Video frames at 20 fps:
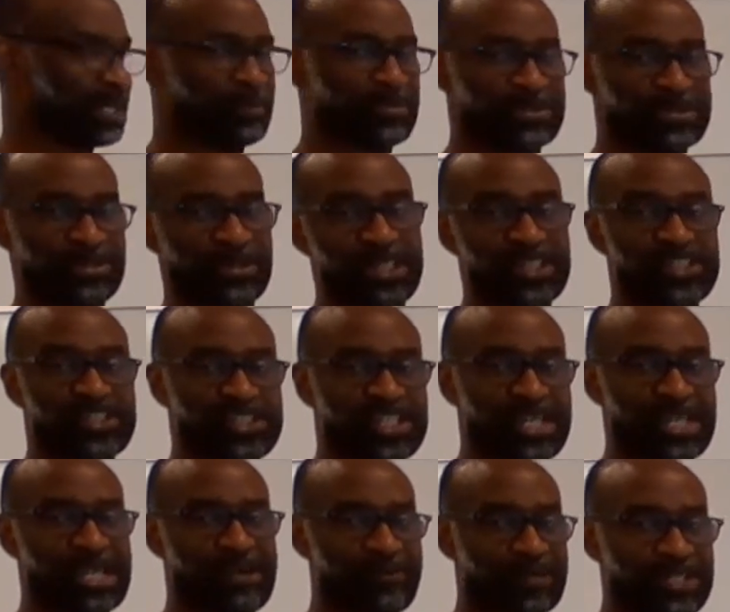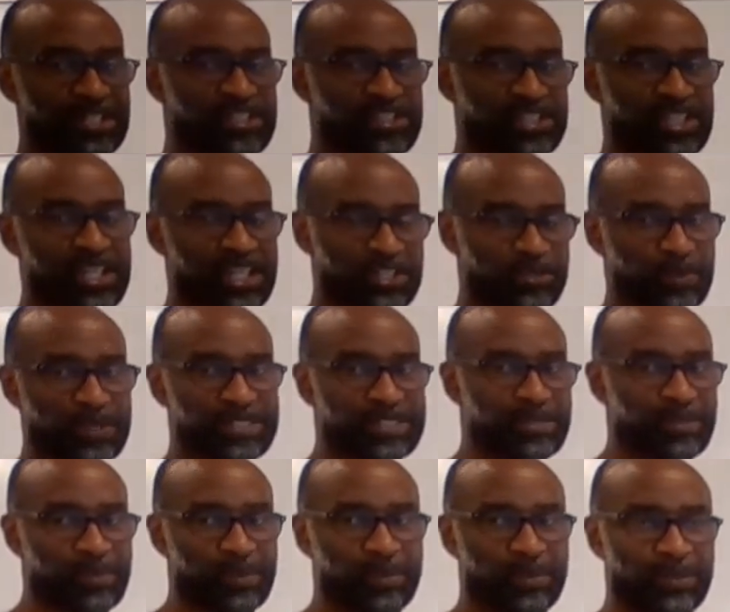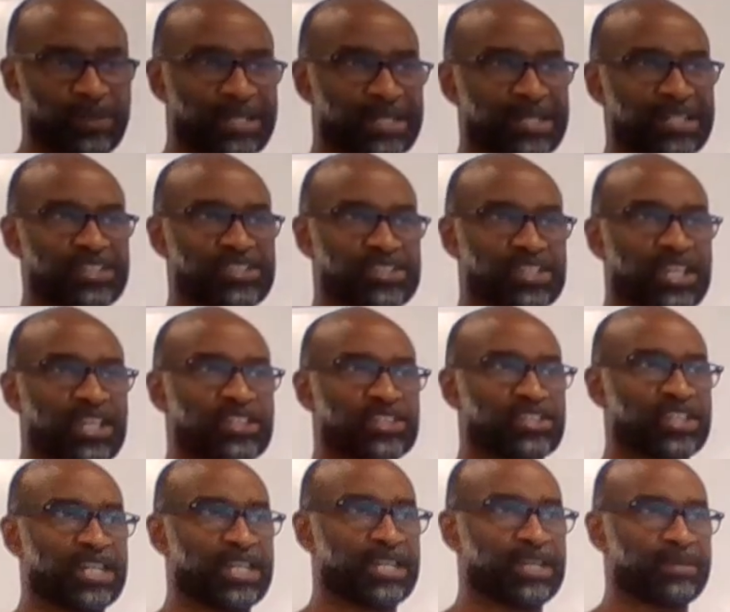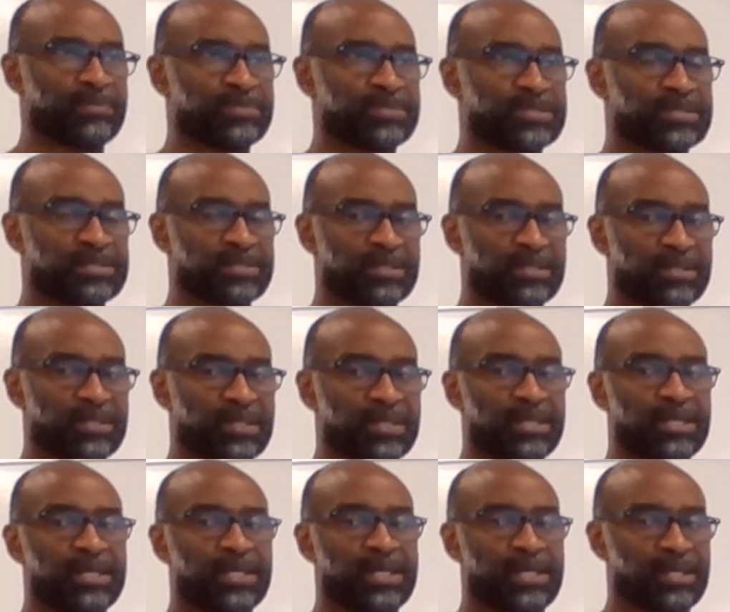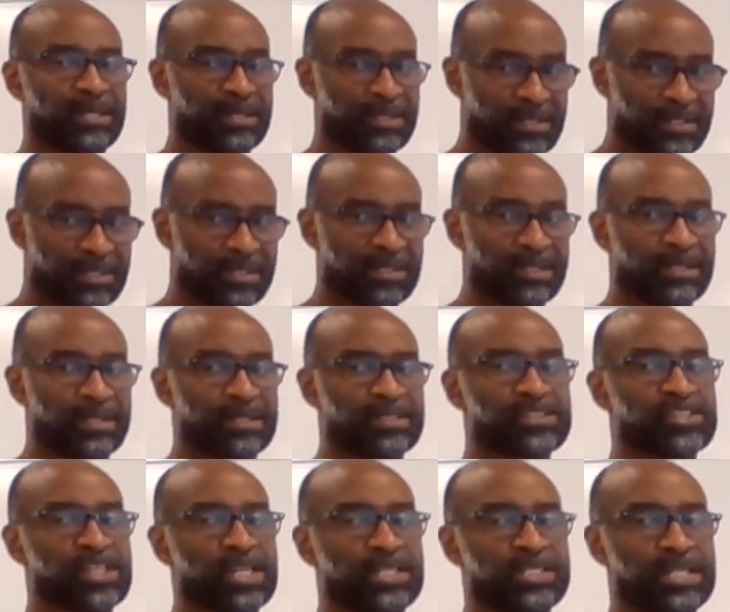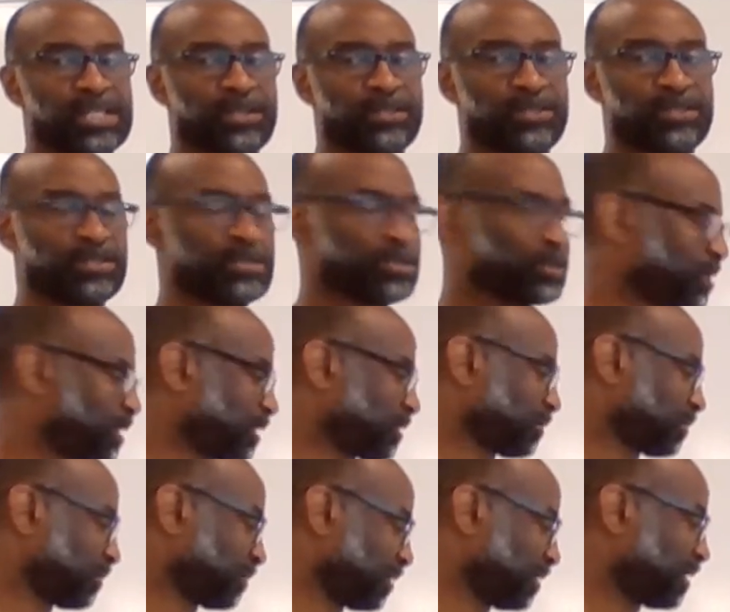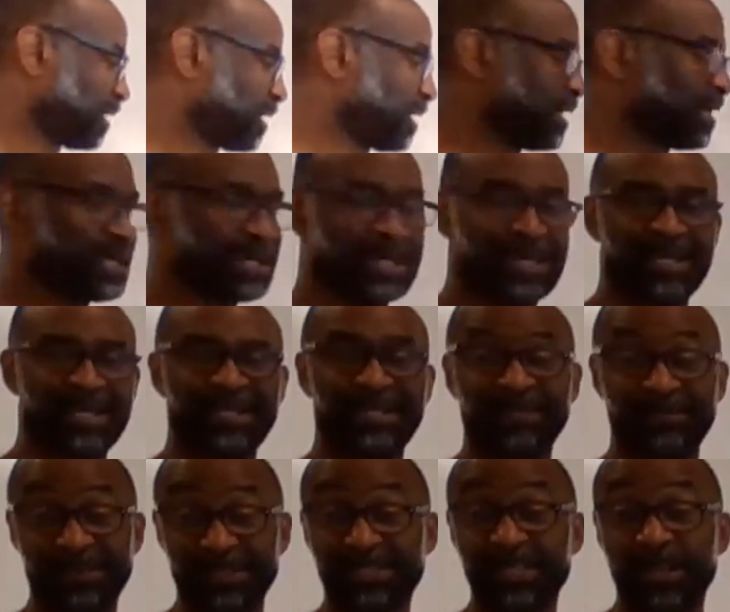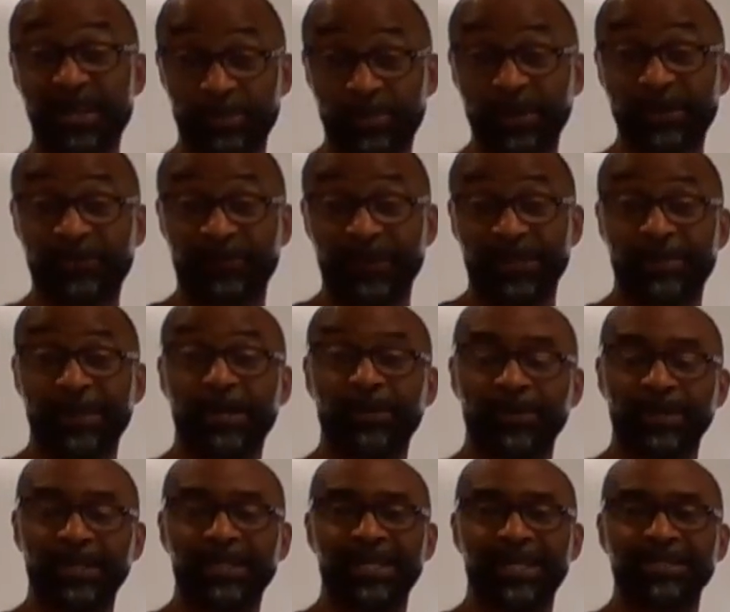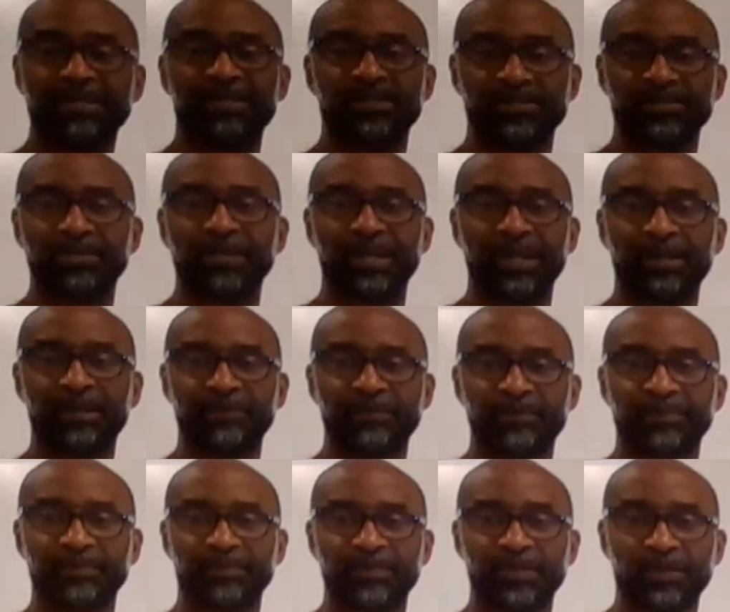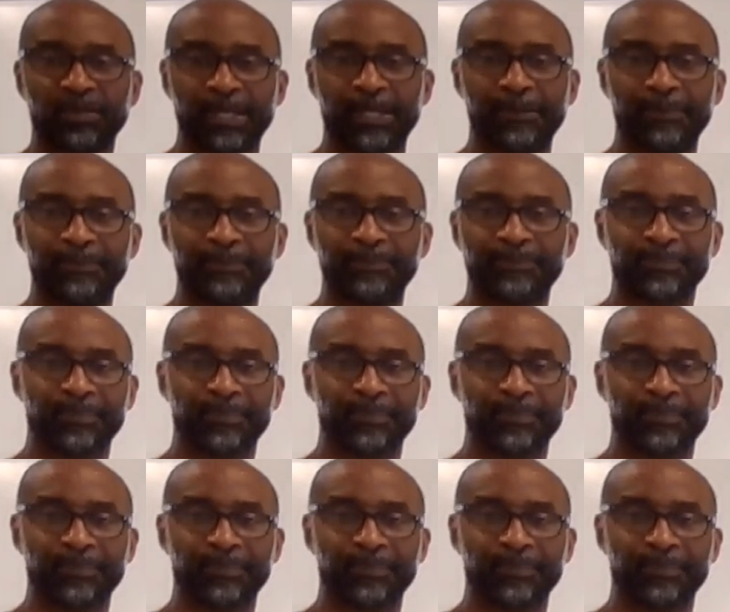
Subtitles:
able to exchange, have an exchange with someone where we can exchange names, exchange how you're doing, and talk briefly about what classes you have. Okay?